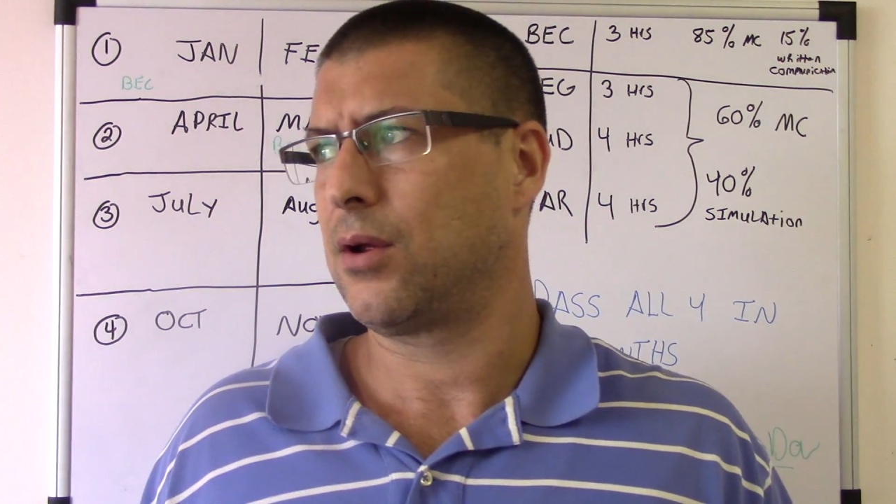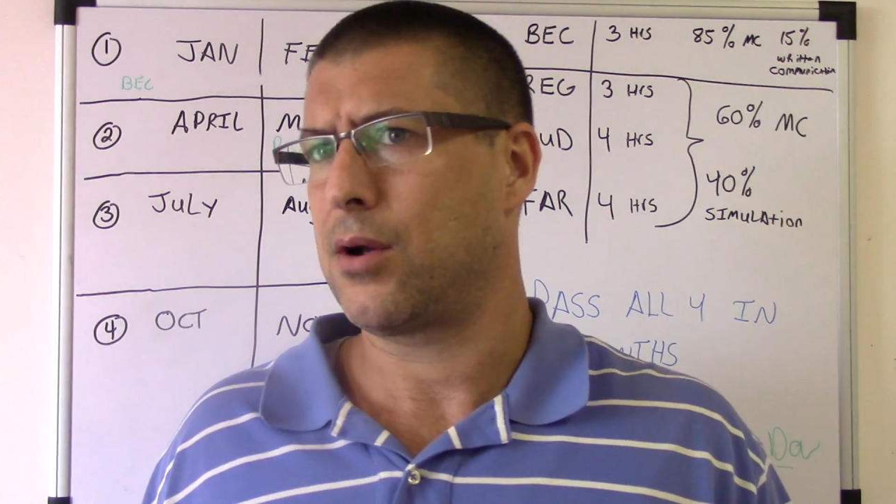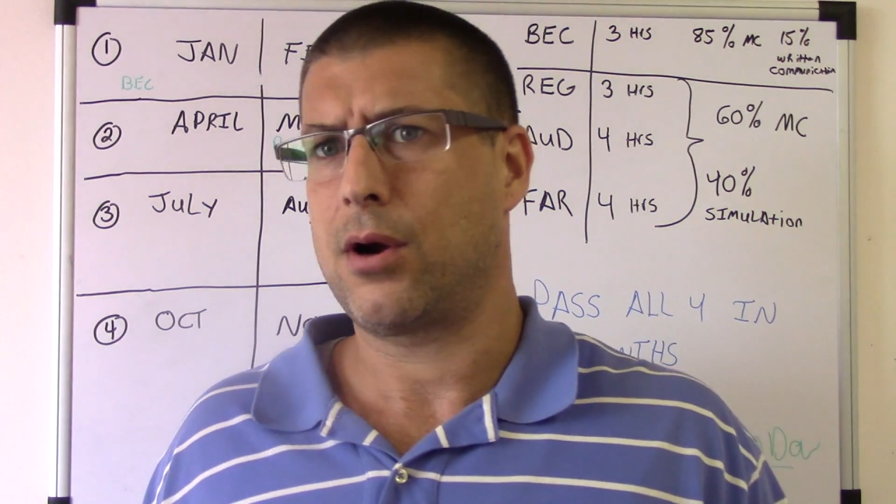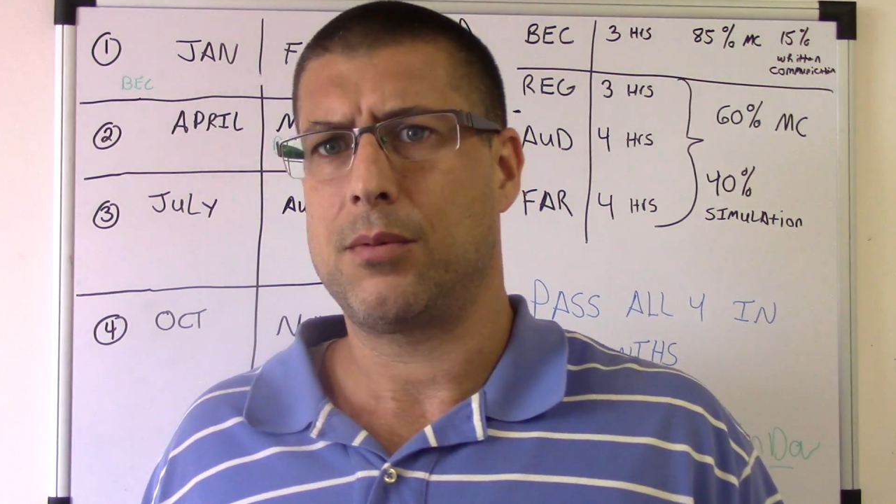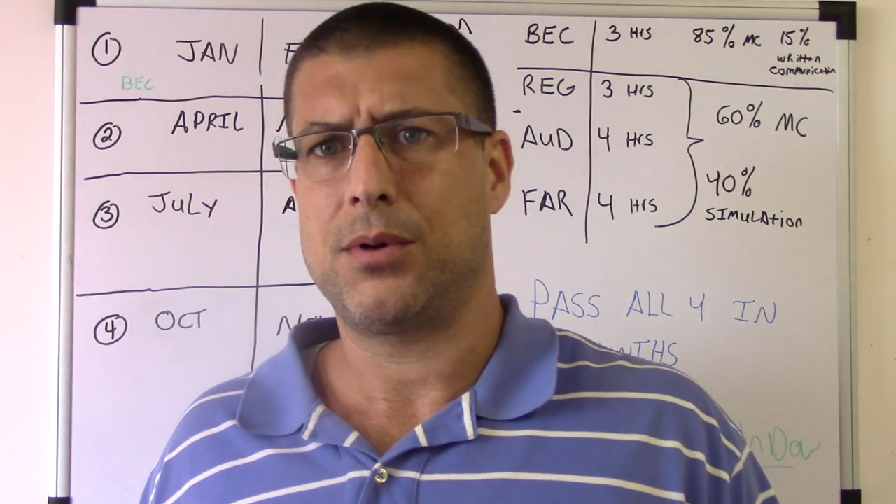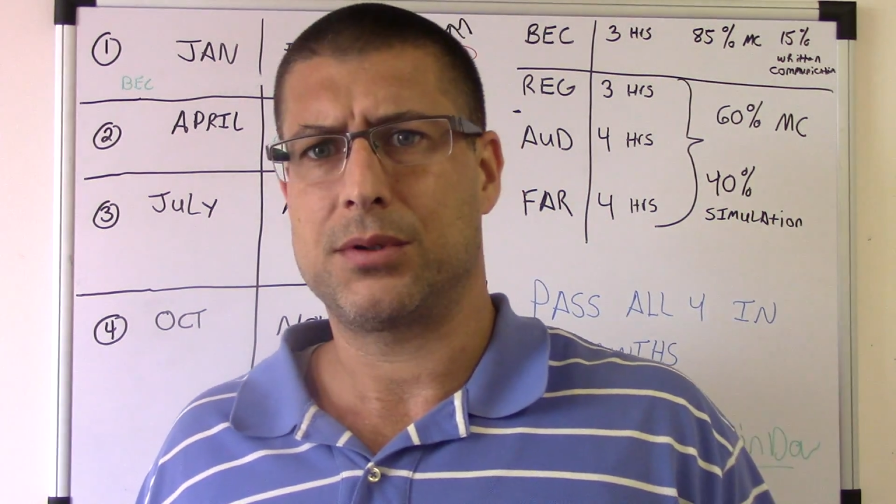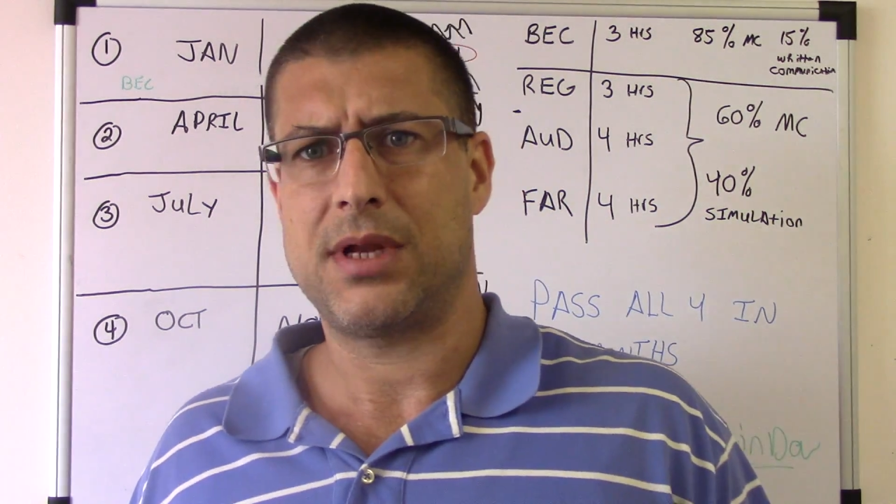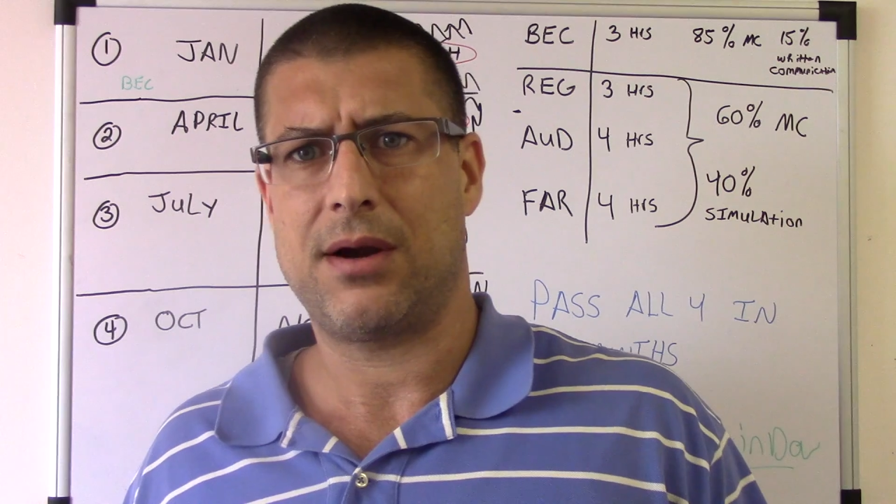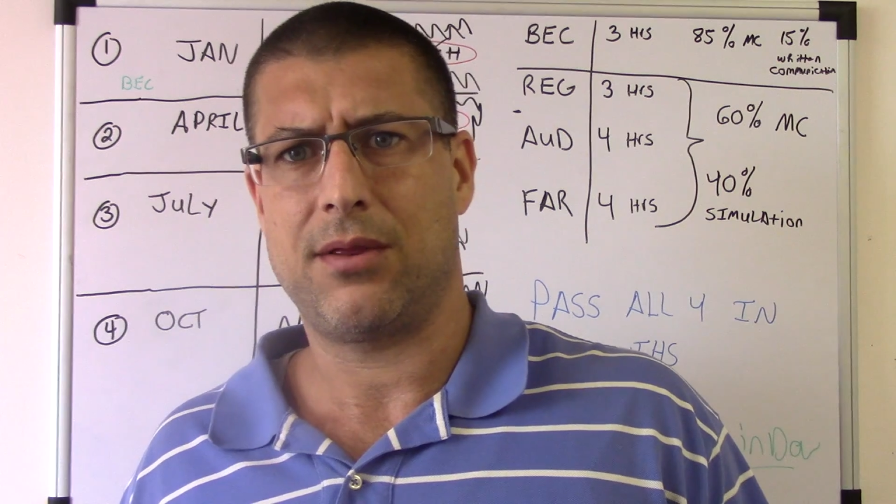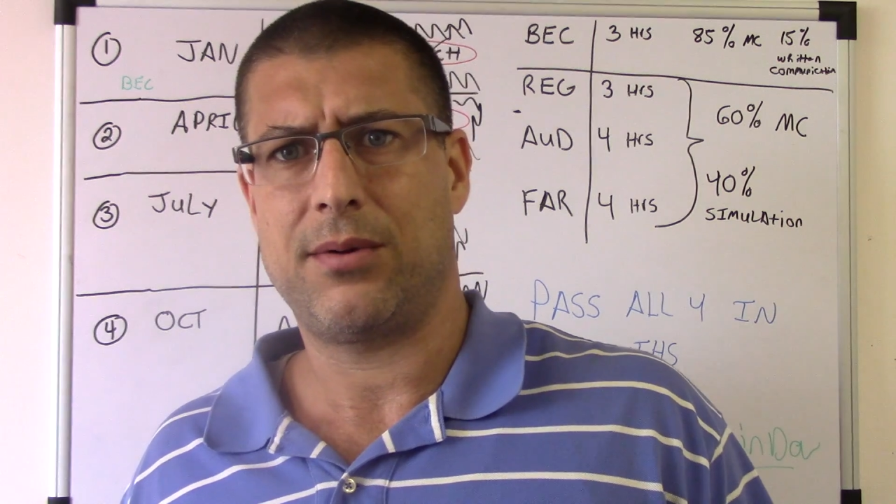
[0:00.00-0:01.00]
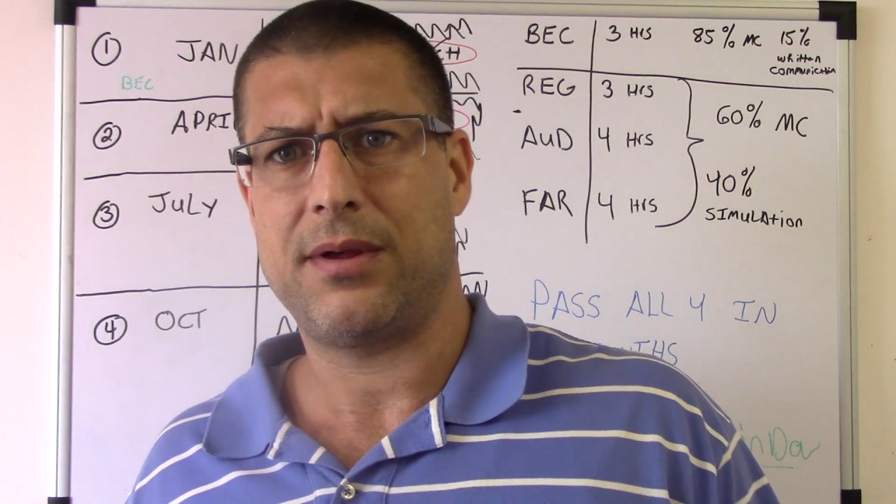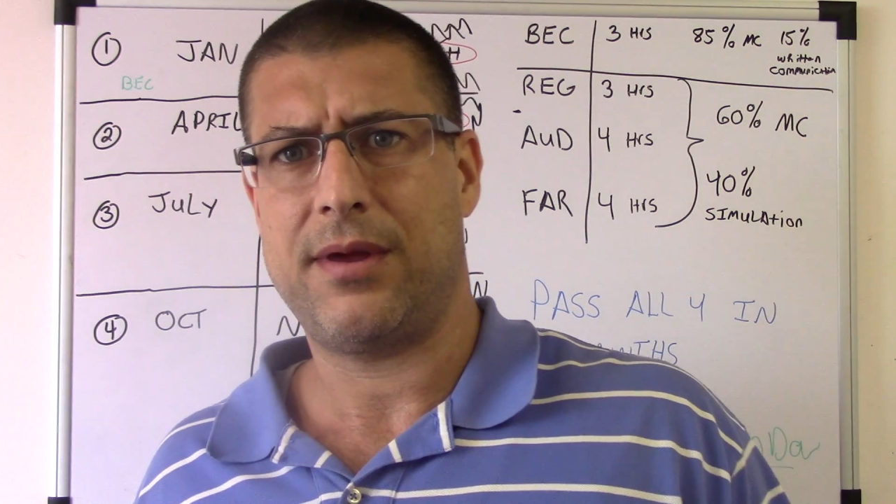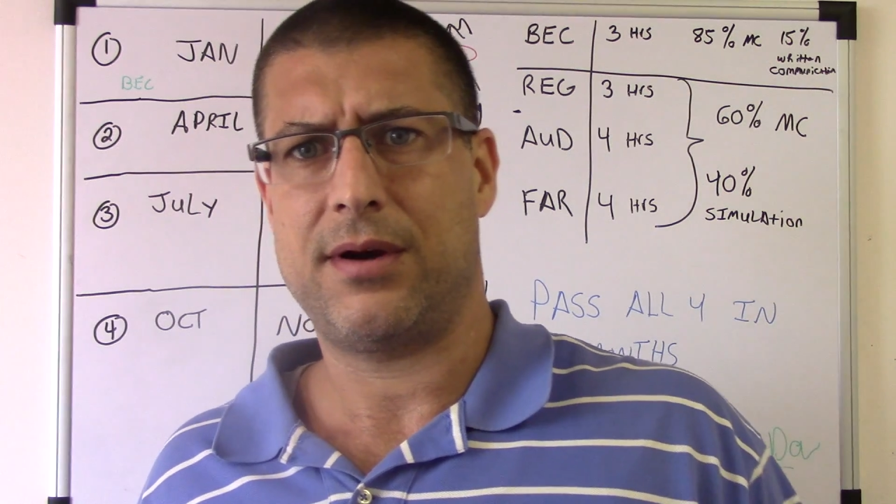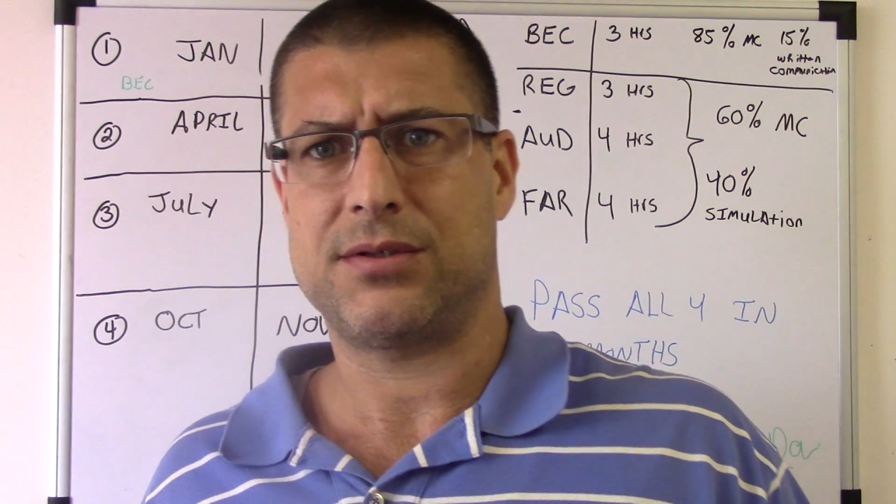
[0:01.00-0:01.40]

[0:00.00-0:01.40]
car broke down on the way there